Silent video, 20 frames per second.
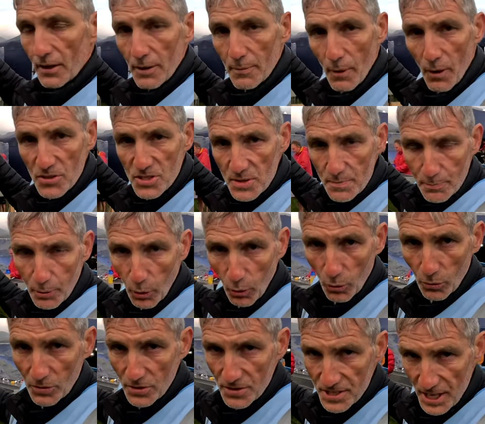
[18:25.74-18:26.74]
The most
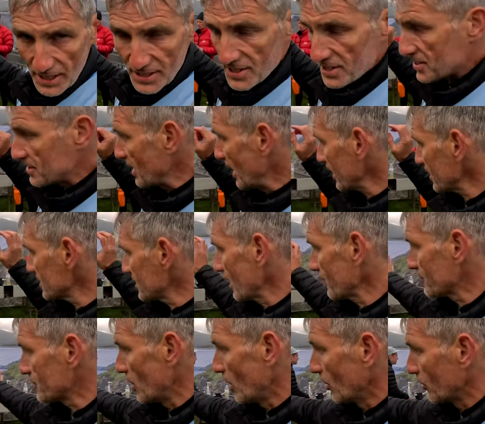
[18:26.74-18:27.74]
important tent is next
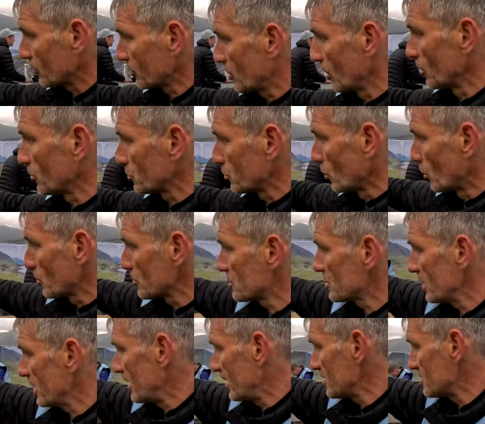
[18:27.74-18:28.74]
after hot and cold
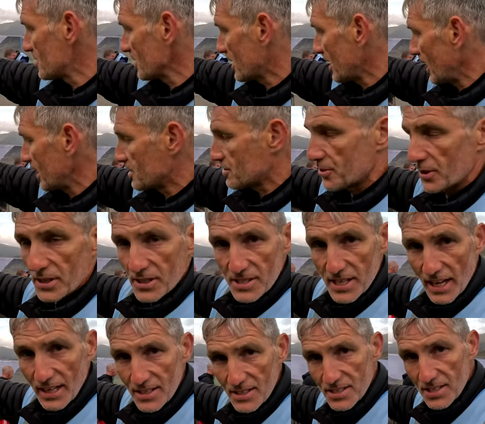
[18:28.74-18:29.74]
water is the catering
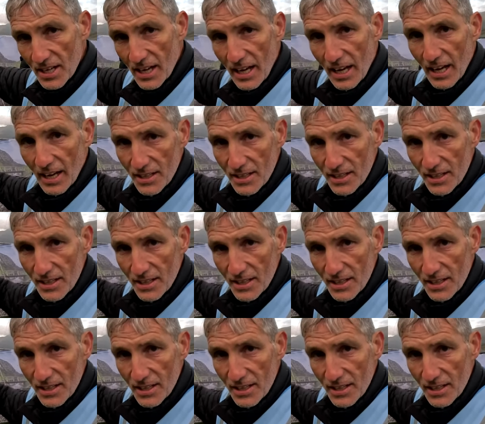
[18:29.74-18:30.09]
tent.